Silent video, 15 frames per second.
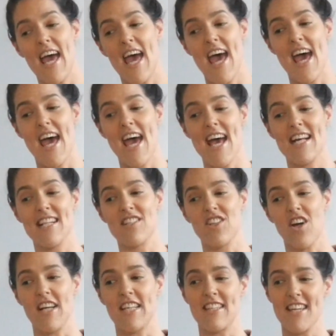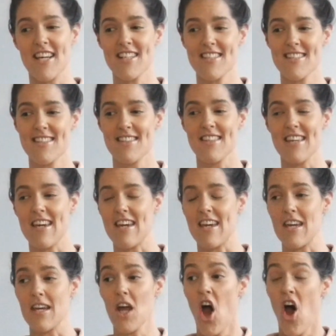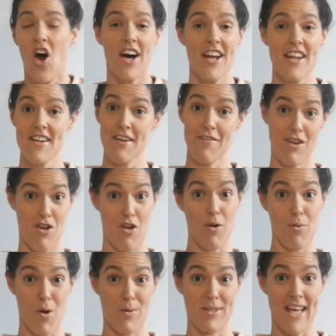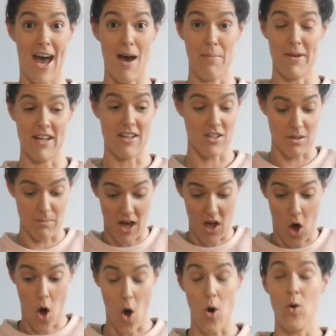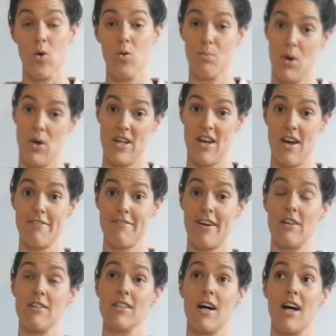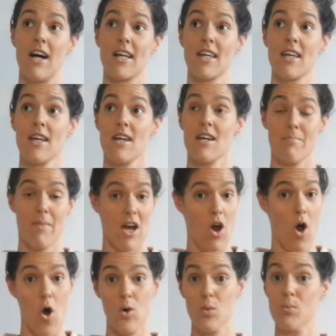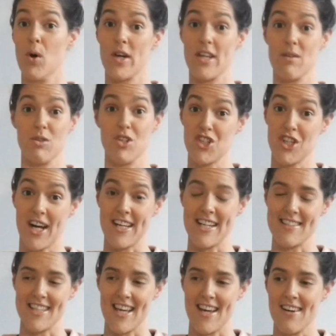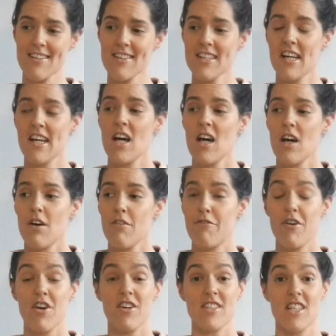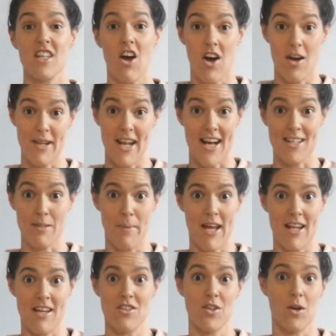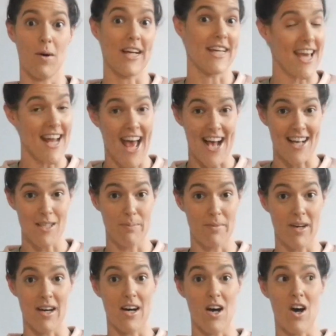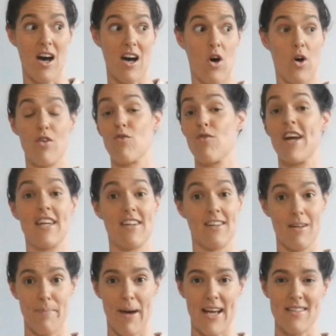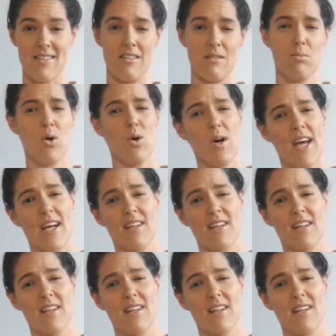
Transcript: and I guess I didn't even know what was happening to my whole body. I felt like my whole body was shutting down. Firstly, I'm an asthmatic, so I get asthma on a regular basis, more